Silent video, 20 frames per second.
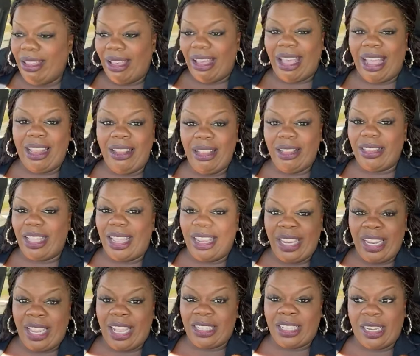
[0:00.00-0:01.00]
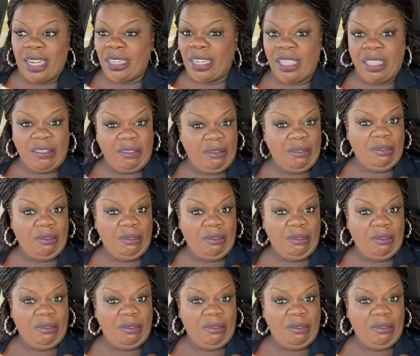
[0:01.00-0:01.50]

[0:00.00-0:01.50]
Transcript: I looked at him, I did like this.